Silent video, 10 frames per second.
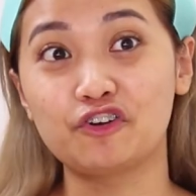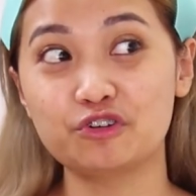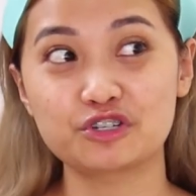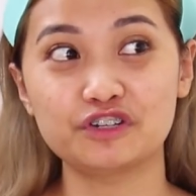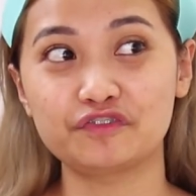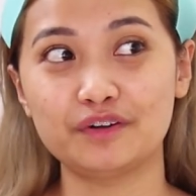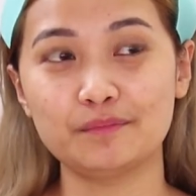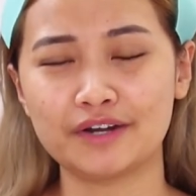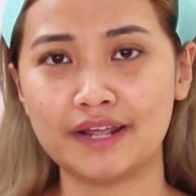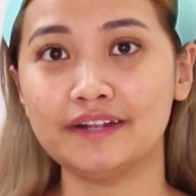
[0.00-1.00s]
cushion for
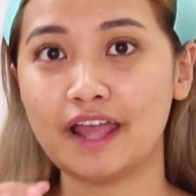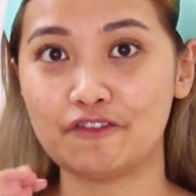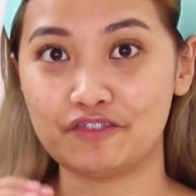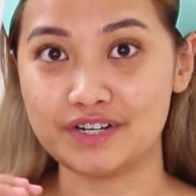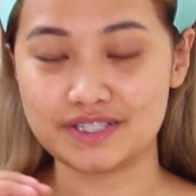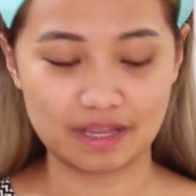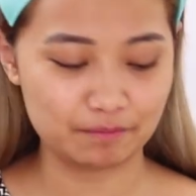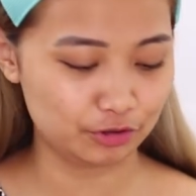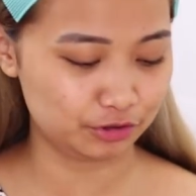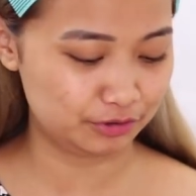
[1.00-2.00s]
Morena, first time
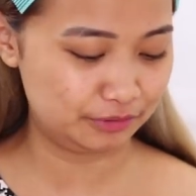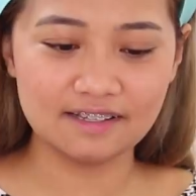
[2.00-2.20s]
ko to.